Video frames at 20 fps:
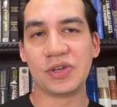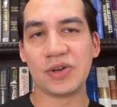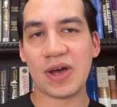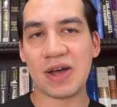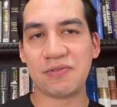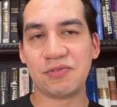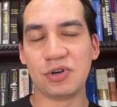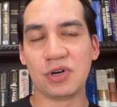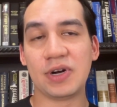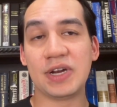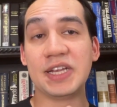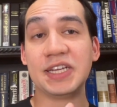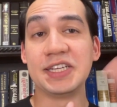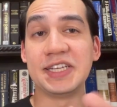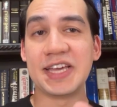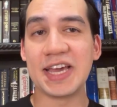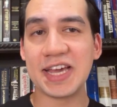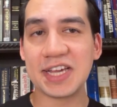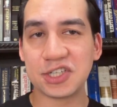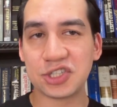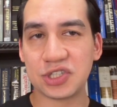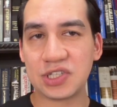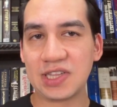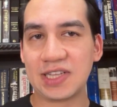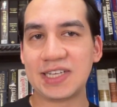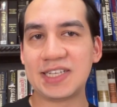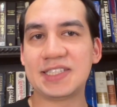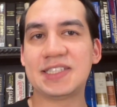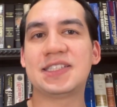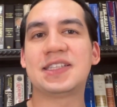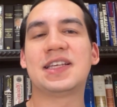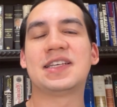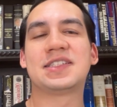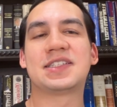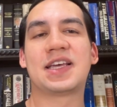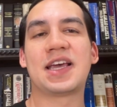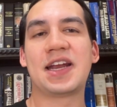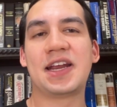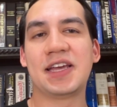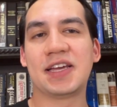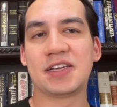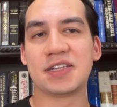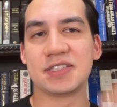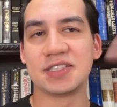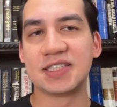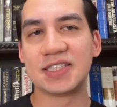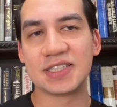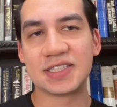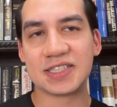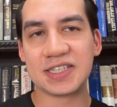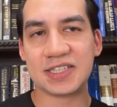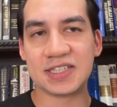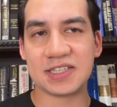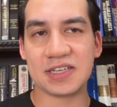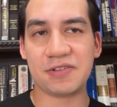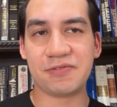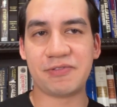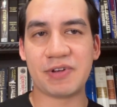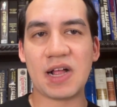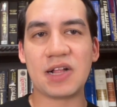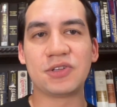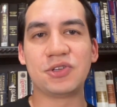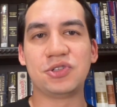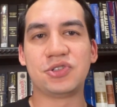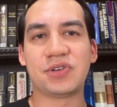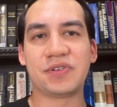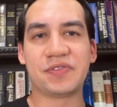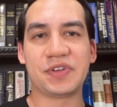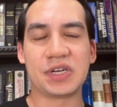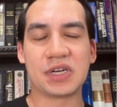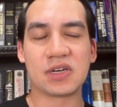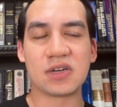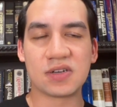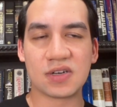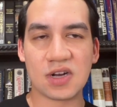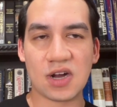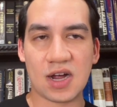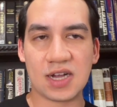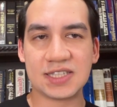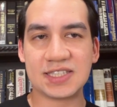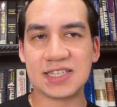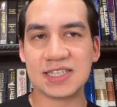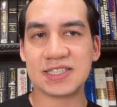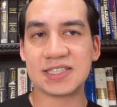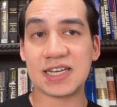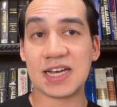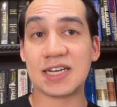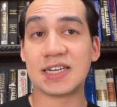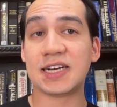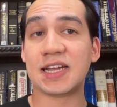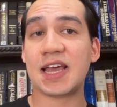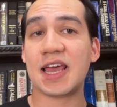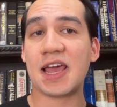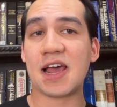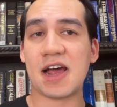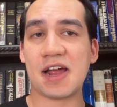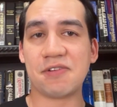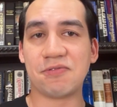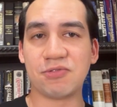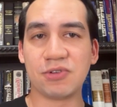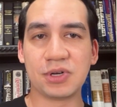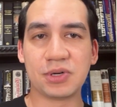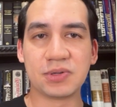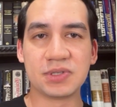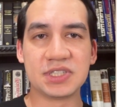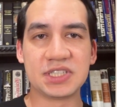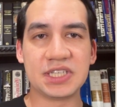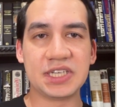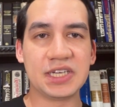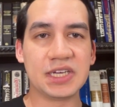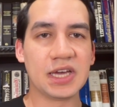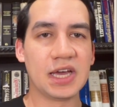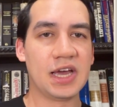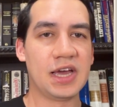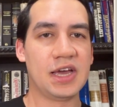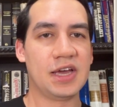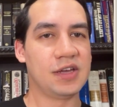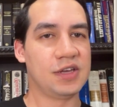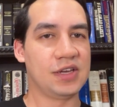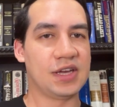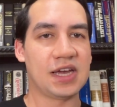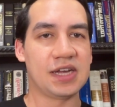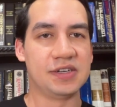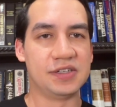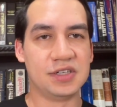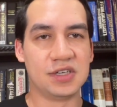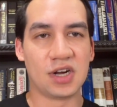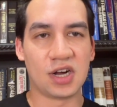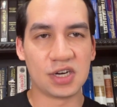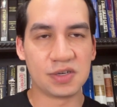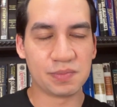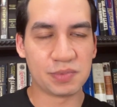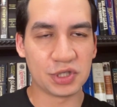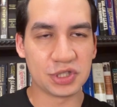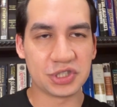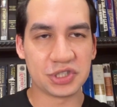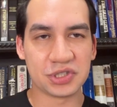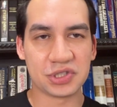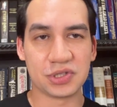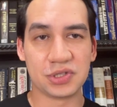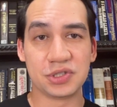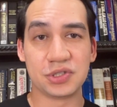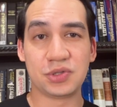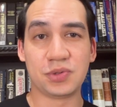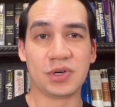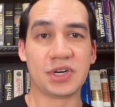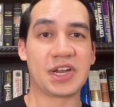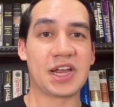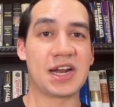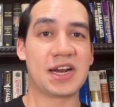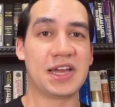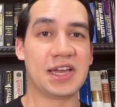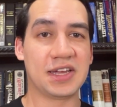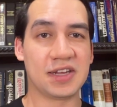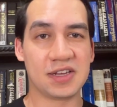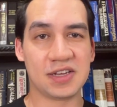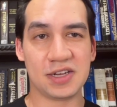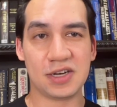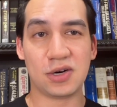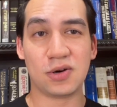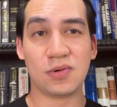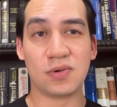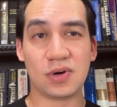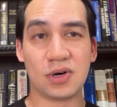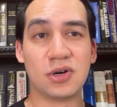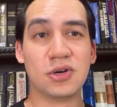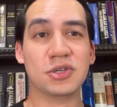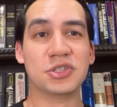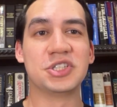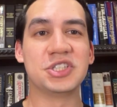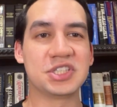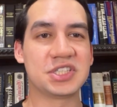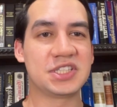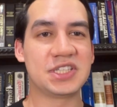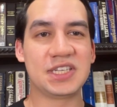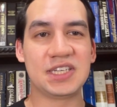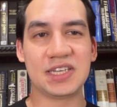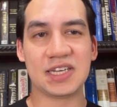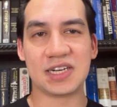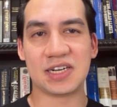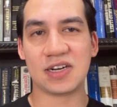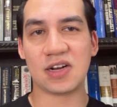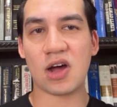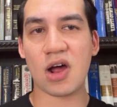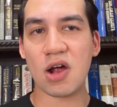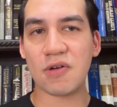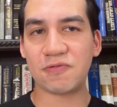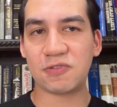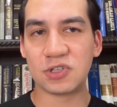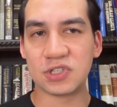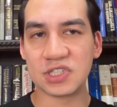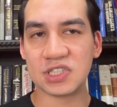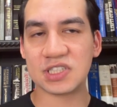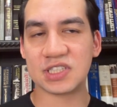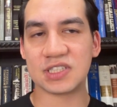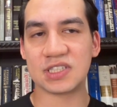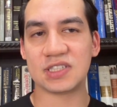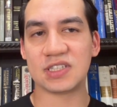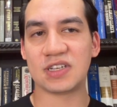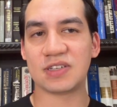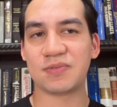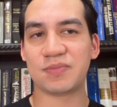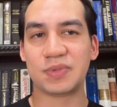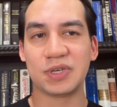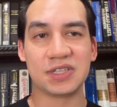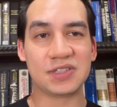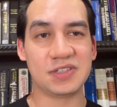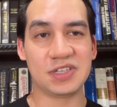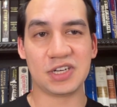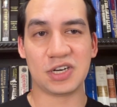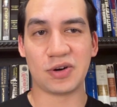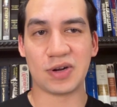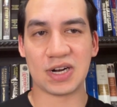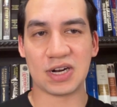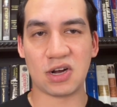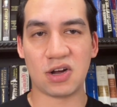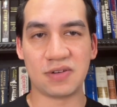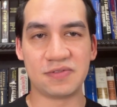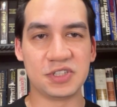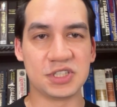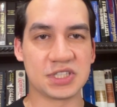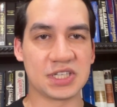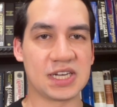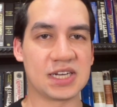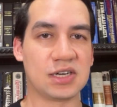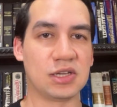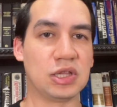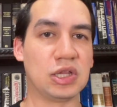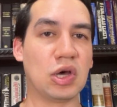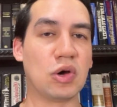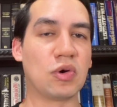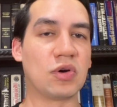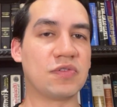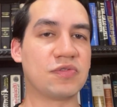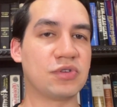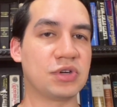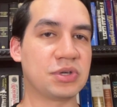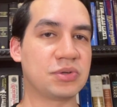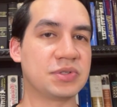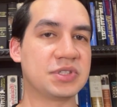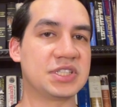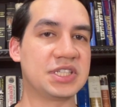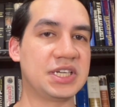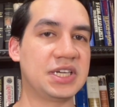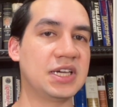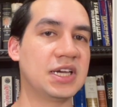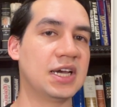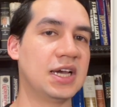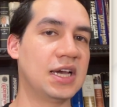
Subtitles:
You have your engaged list that's getting consistent value-driven content at a high frequency. You get non-purchasers who are getting urgency and offers, but obviously at a lower frequency.